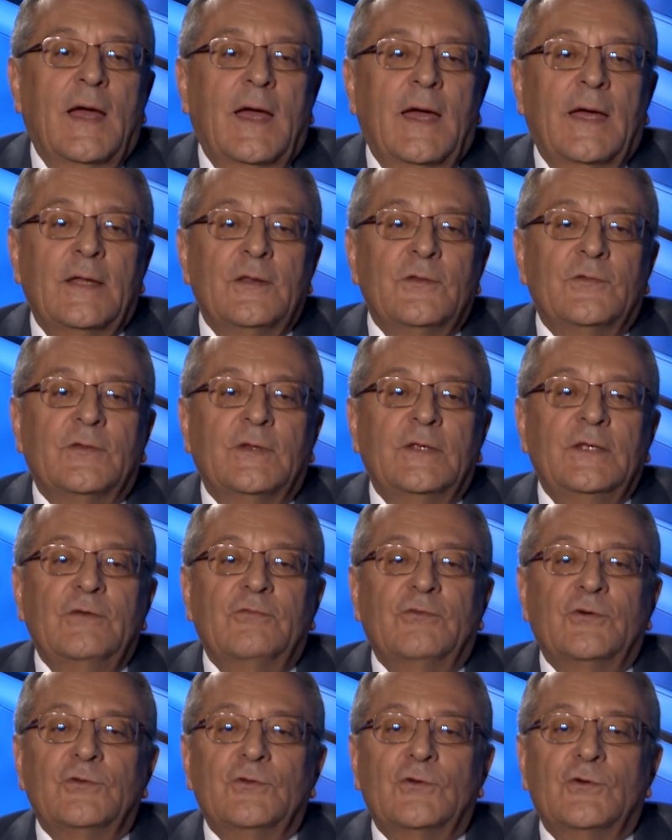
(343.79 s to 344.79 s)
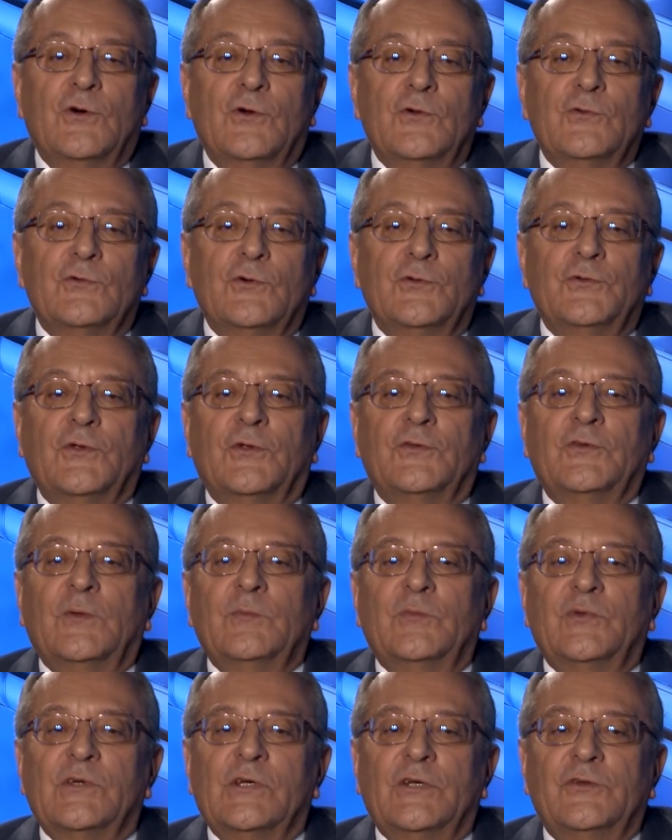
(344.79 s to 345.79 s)
and even cold water
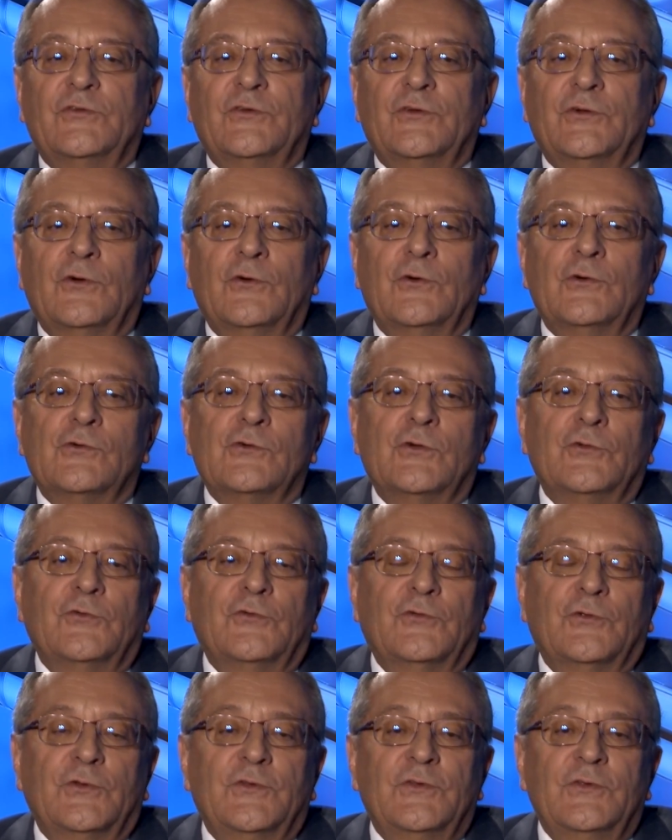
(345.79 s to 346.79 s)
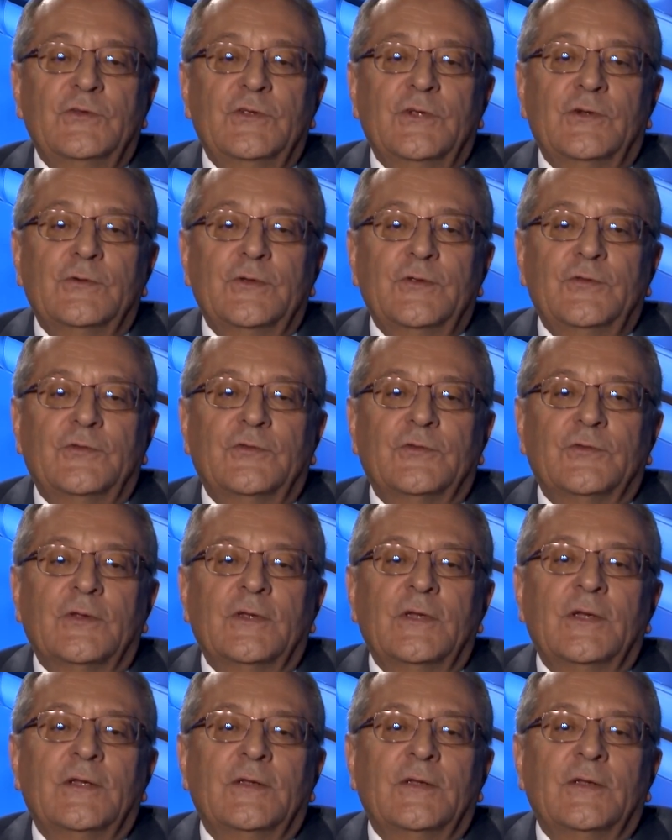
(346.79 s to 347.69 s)
temperature around 30 degrees